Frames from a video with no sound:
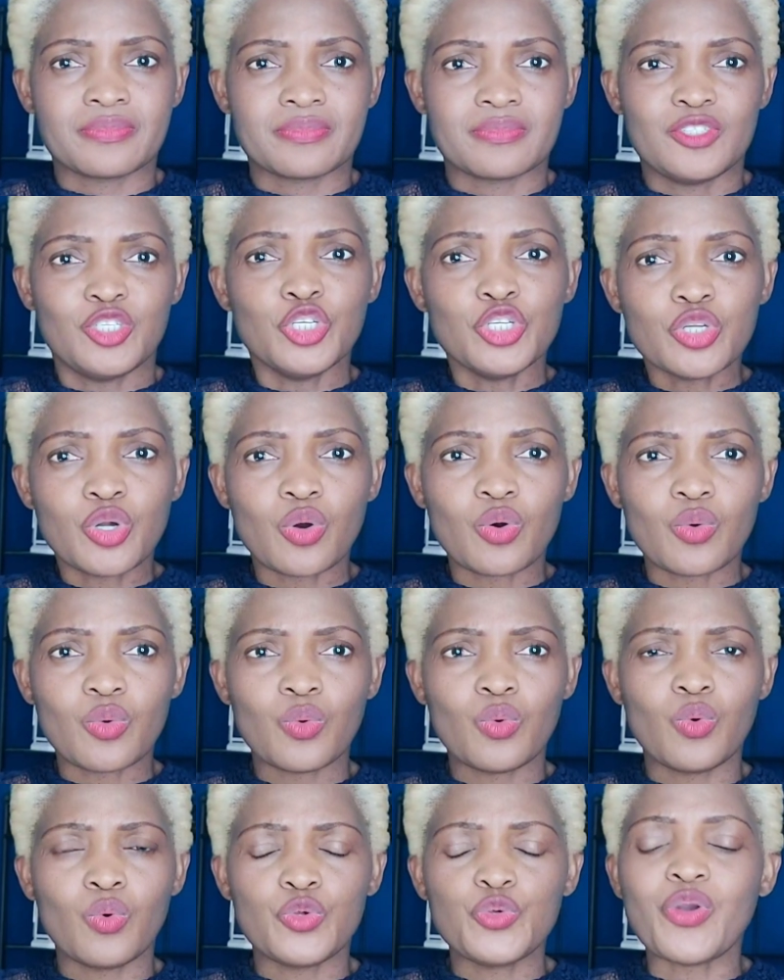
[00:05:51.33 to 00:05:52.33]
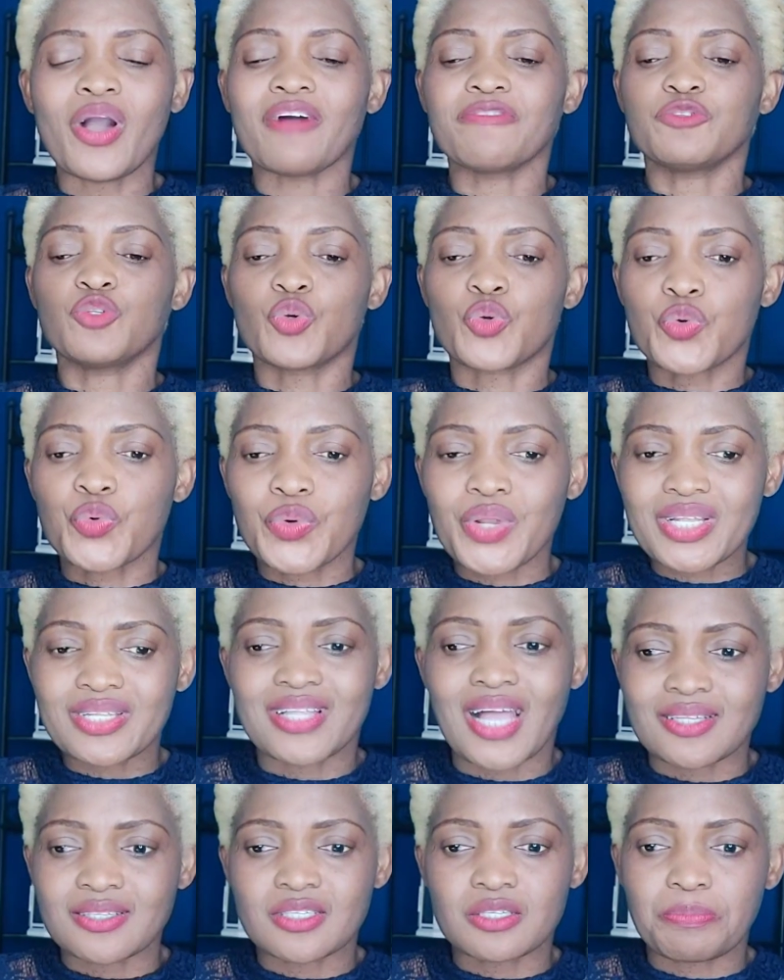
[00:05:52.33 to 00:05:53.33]
You have to create
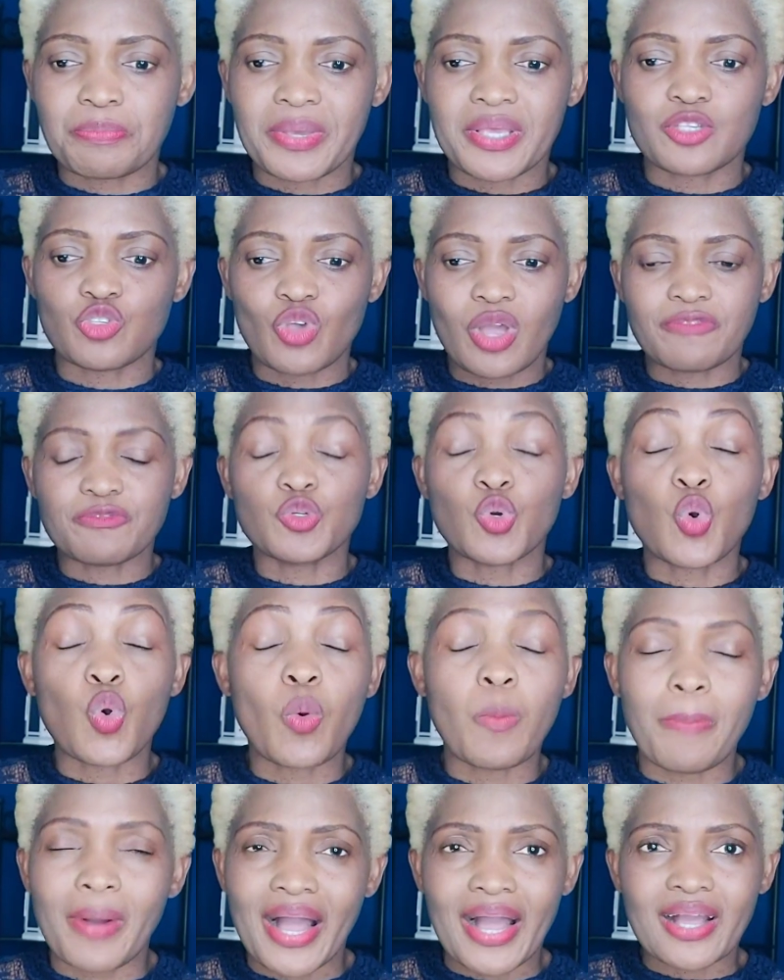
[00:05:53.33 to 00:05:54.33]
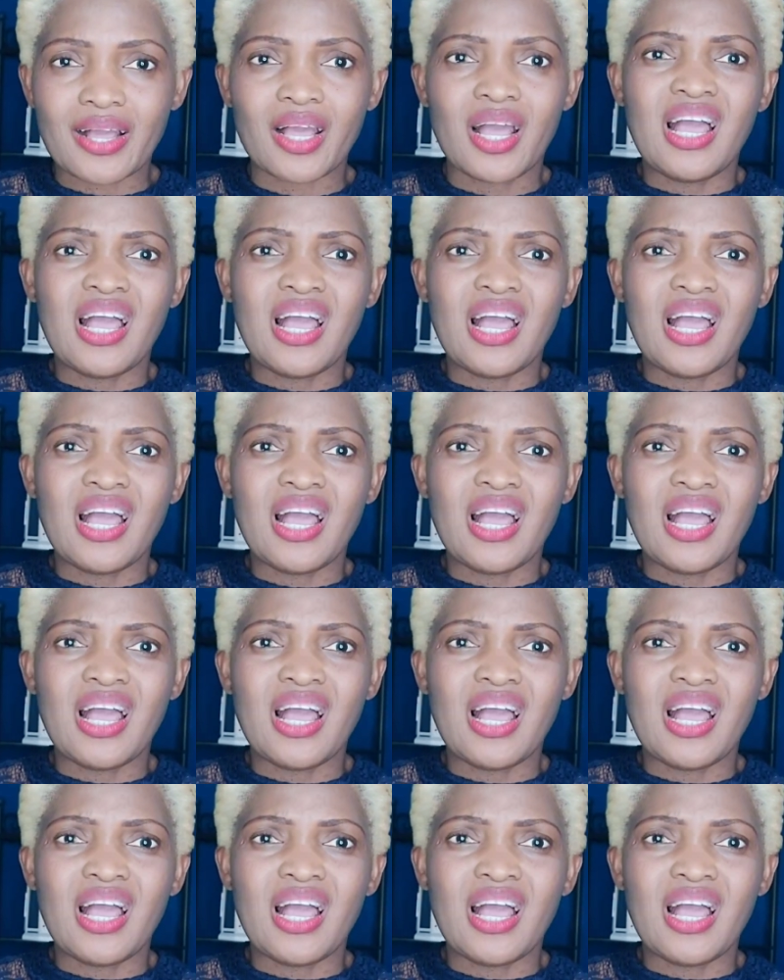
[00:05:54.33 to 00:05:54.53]
that space. You have to go back.